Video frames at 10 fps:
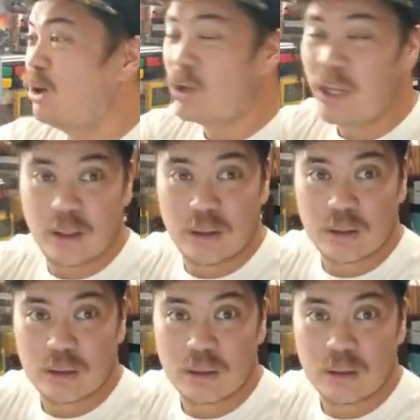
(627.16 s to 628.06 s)
Okay.
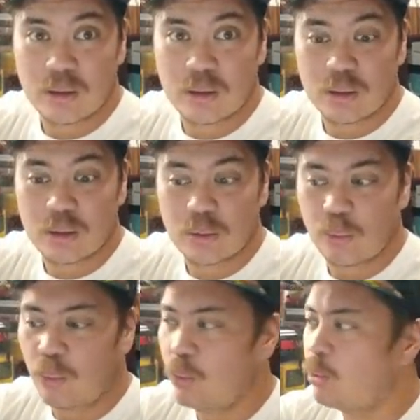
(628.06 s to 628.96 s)

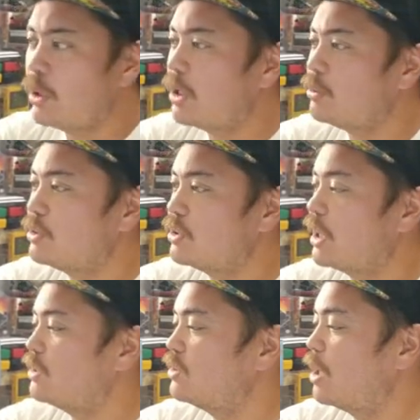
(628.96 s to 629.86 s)
We just
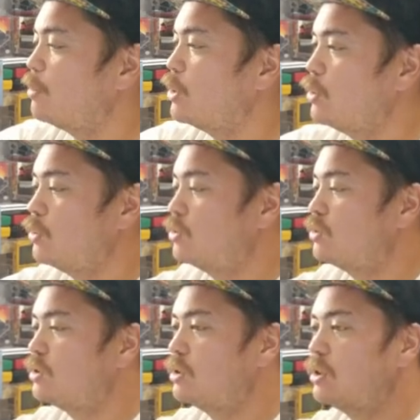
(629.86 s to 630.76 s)
got the Zapdos.
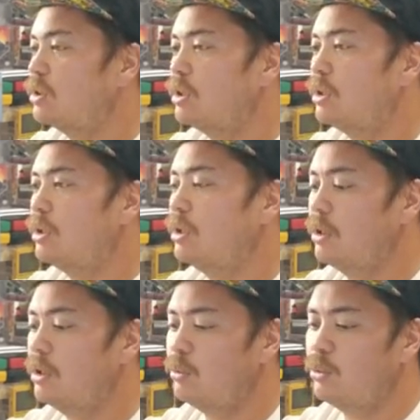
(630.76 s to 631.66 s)

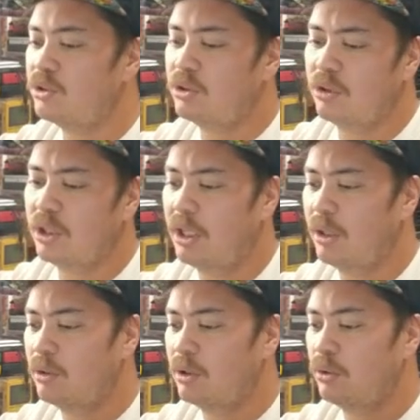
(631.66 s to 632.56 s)
And we still
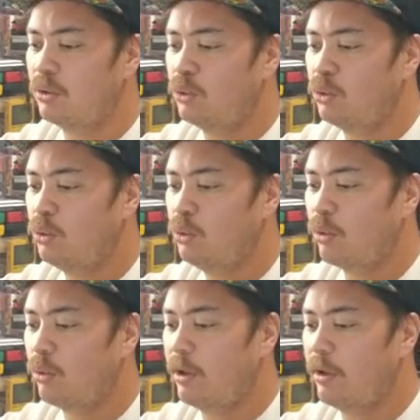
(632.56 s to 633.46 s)
got 1, 2,
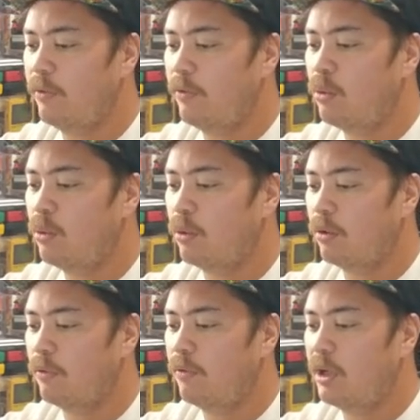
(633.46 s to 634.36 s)
3,
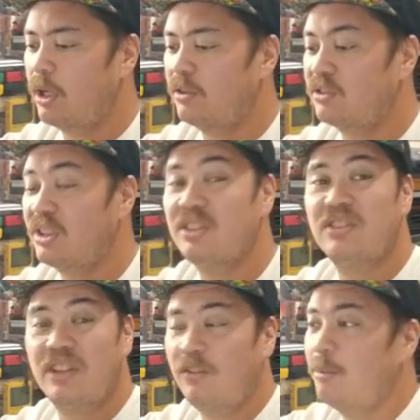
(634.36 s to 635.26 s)
4, 5, 6,
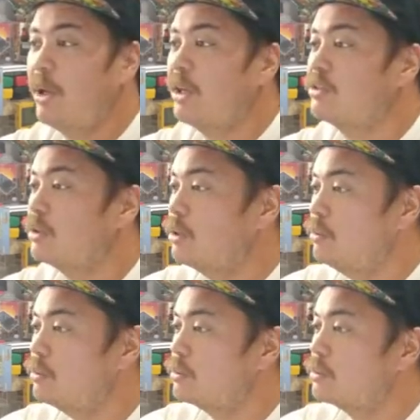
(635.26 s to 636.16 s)
7 packs to go.